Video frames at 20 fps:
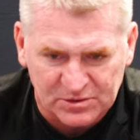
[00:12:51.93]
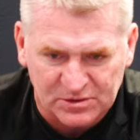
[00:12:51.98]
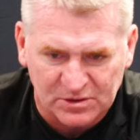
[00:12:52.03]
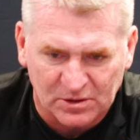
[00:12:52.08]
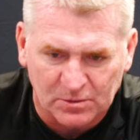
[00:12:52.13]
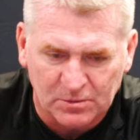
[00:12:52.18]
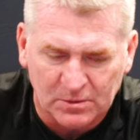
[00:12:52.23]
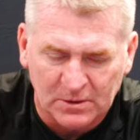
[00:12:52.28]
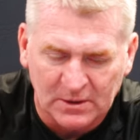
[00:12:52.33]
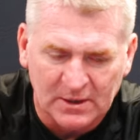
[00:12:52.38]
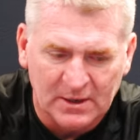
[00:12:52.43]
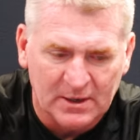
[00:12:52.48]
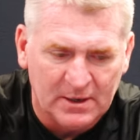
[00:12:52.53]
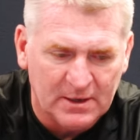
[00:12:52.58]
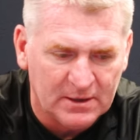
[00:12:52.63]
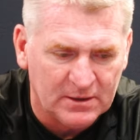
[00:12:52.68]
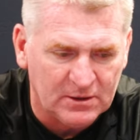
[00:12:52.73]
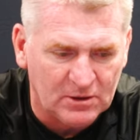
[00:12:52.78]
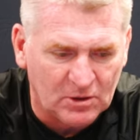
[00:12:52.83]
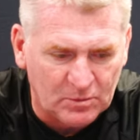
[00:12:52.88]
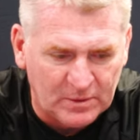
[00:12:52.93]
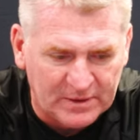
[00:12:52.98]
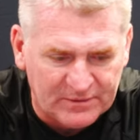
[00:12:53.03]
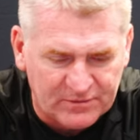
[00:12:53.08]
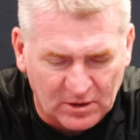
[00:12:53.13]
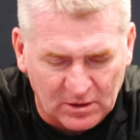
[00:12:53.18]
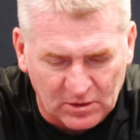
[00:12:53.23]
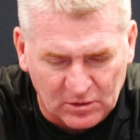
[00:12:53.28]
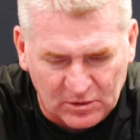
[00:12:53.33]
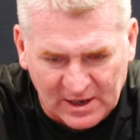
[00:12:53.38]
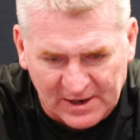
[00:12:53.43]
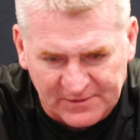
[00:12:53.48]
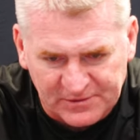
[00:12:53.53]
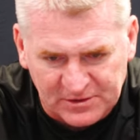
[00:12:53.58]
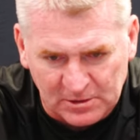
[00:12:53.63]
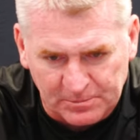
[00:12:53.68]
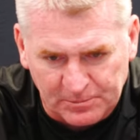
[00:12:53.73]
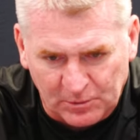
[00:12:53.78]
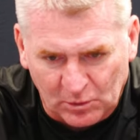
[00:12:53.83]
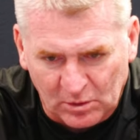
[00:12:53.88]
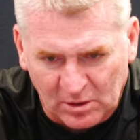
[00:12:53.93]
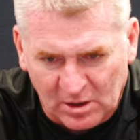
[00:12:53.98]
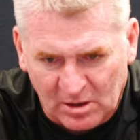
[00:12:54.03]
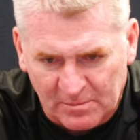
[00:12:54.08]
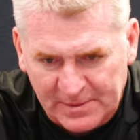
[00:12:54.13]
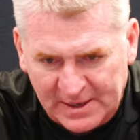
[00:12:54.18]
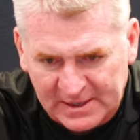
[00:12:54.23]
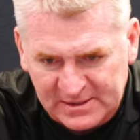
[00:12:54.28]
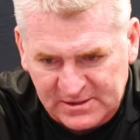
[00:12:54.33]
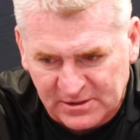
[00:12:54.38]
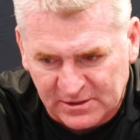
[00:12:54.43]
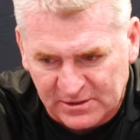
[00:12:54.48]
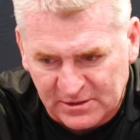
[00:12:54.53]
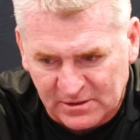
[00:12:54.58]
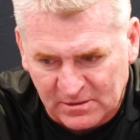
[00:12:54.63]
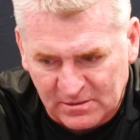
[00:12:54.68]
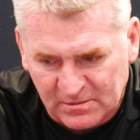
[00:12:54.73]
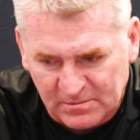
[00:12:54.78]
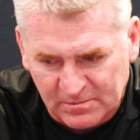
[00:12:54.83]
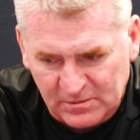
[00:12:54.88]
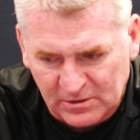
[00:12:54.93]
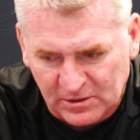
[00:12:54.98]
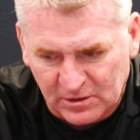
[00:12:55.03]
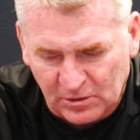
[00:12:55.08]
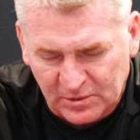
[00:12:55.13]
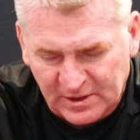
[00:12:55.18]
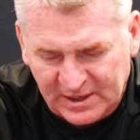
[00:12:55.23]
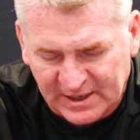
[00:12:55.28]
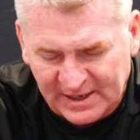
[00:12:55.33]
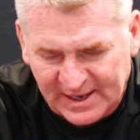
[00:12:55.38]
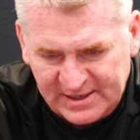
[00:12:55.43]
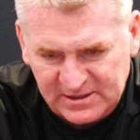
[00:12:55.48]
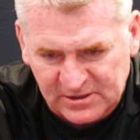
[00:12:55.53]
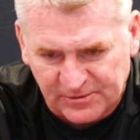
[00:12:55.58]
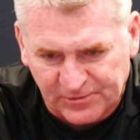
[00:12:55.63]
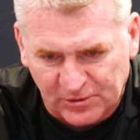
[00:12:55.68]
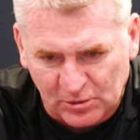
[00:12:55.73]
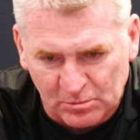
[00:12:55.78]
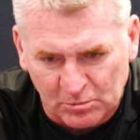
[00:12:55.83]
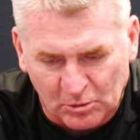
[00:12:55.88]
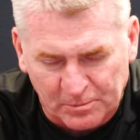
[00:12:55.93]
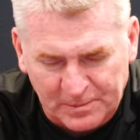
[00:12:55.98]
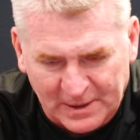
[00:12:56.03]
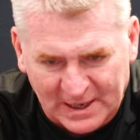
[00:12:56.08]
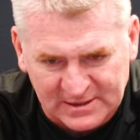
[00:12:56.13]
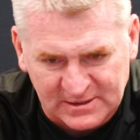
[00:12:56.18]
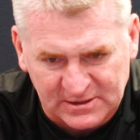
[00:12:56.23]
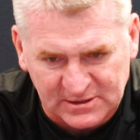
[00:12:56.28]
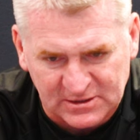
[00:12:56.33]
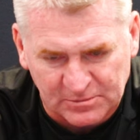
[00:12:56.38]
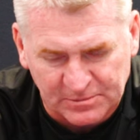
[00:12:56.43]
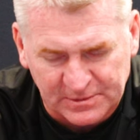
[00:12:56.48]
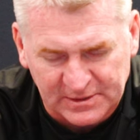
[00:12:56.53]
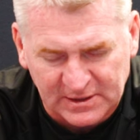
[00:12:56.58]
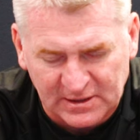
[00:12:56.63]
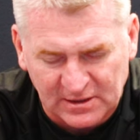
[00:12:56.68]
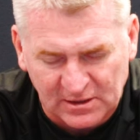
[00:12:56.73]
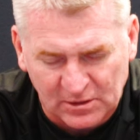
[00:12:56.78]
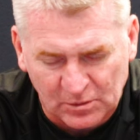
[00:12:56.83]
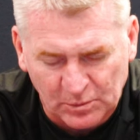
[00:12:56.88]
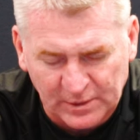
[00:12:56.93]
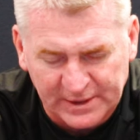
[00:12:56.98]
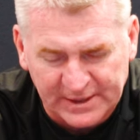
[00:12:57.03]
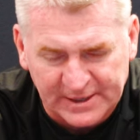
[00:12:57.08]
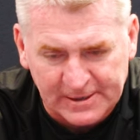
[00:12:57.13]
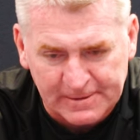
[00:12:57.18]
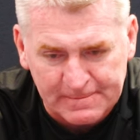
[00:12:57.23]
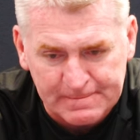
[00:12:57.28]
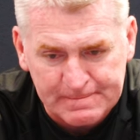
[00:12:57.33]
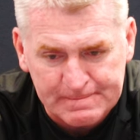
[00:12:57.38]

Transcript: So, you know, we've got to look after the ball a lot better and, you know, connect a few more passes than we did in the week.